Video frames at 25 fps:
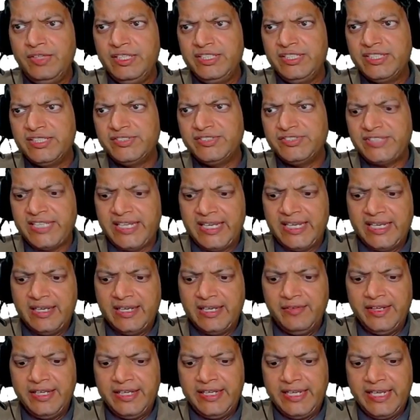we'll just
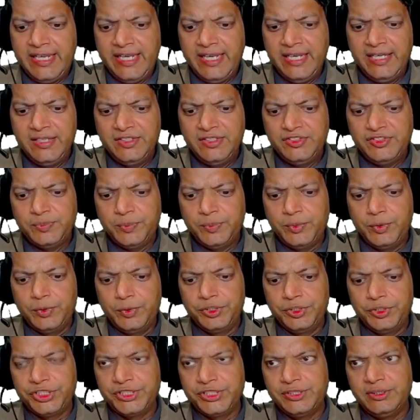have an else
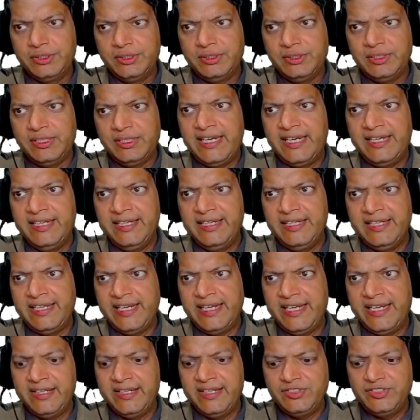portion, and
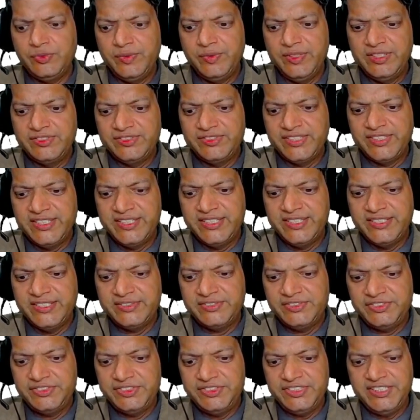in else we'll say
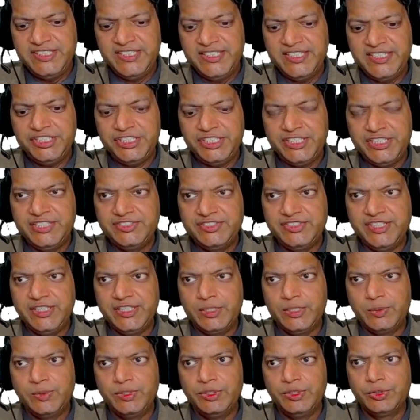ch is
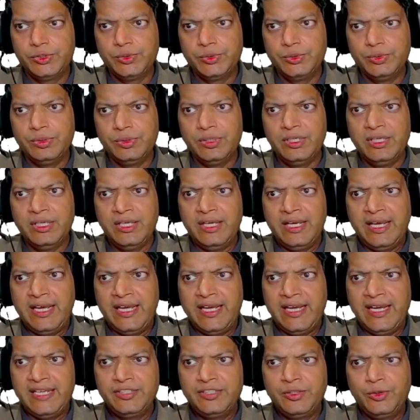equal to,
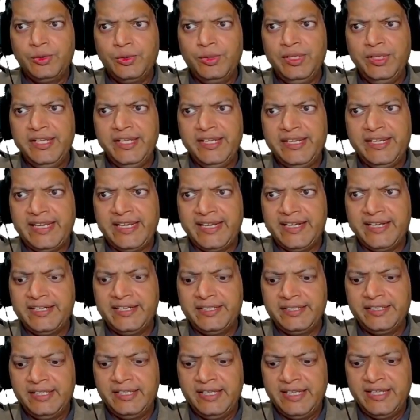and the only
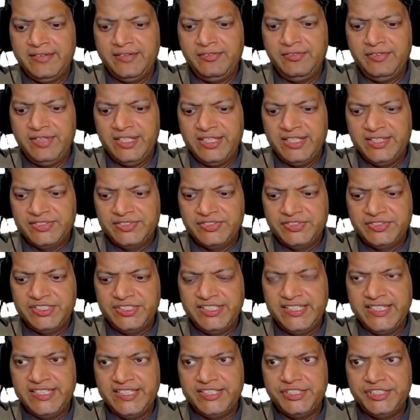character left is
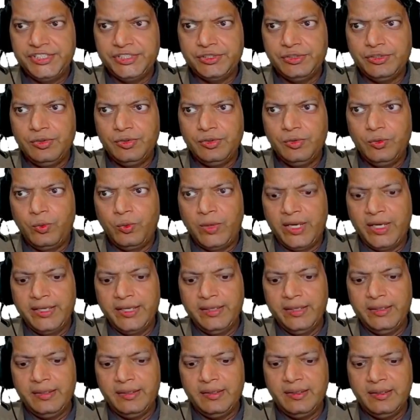
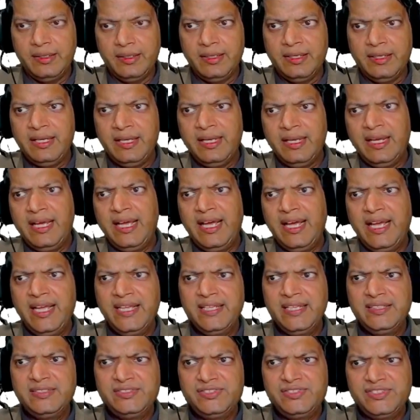ch1.
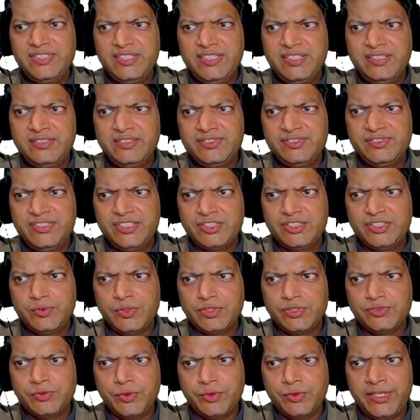And since this
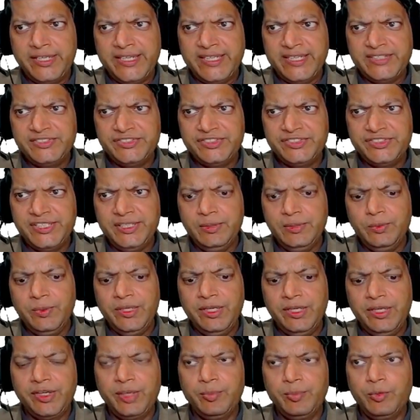was for testing,
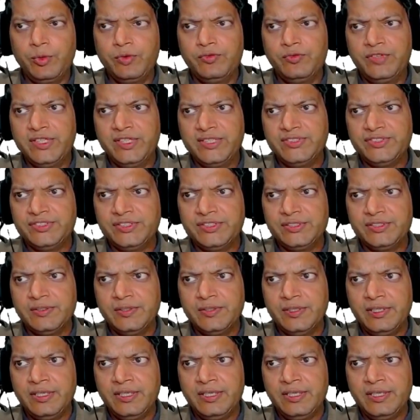we'll remove this.